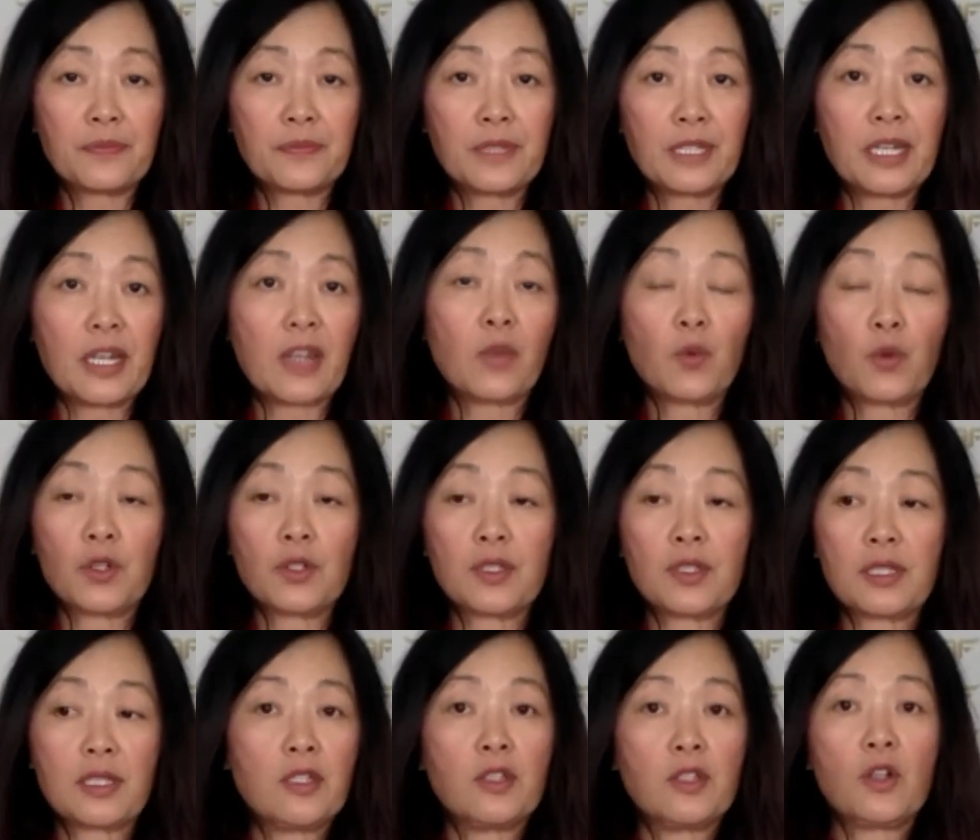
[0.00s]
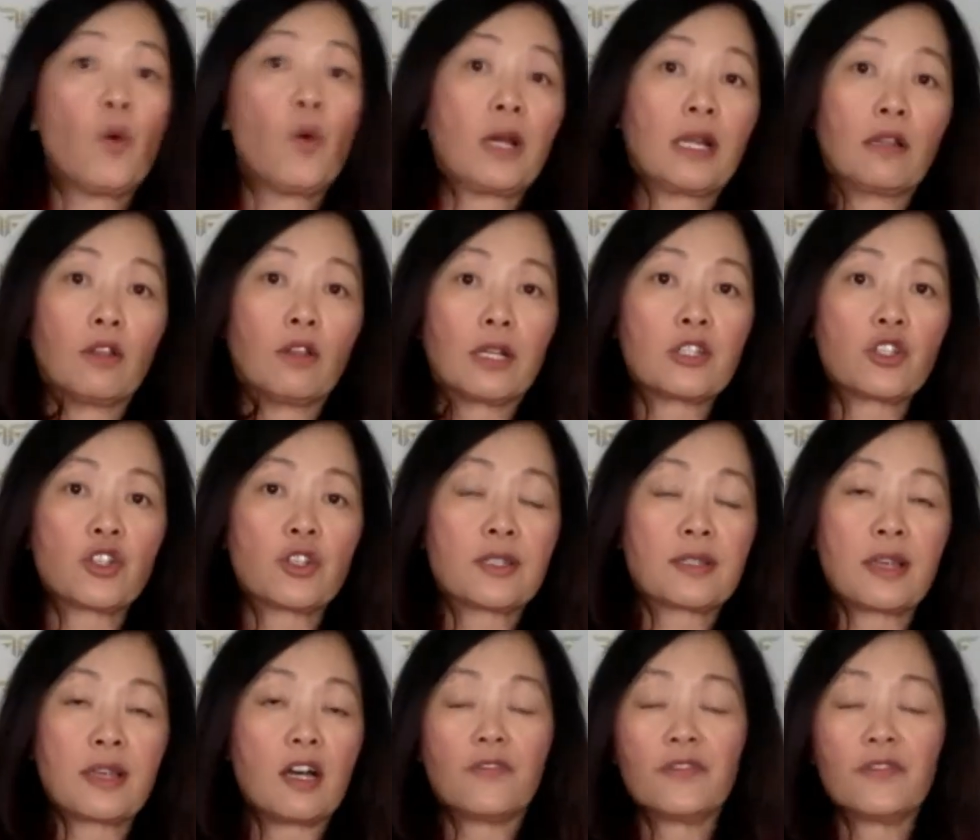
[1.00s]
In other words, you don't want to look at
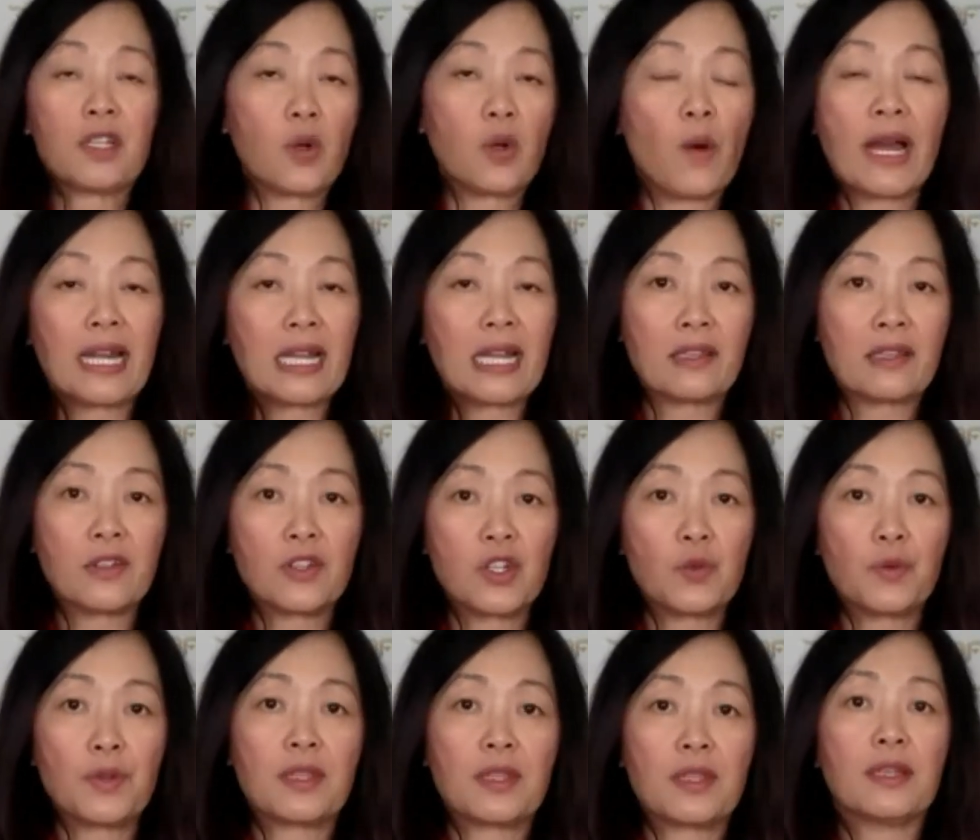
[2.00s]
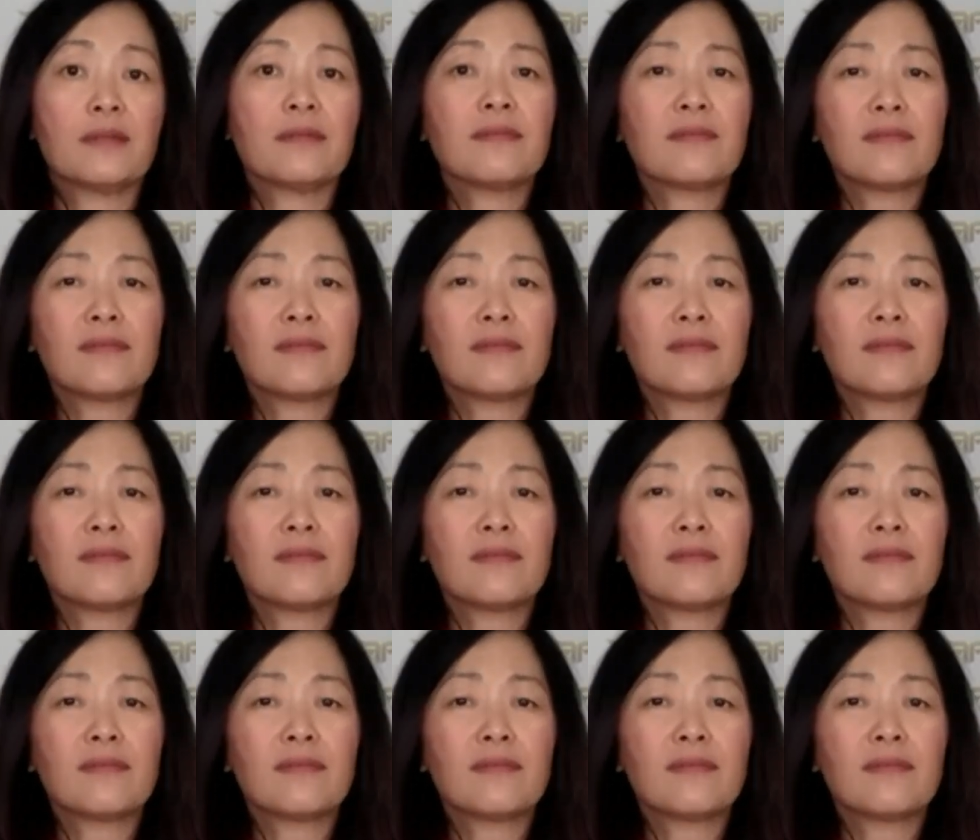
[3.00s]
yourself. You don't want anything to do with it.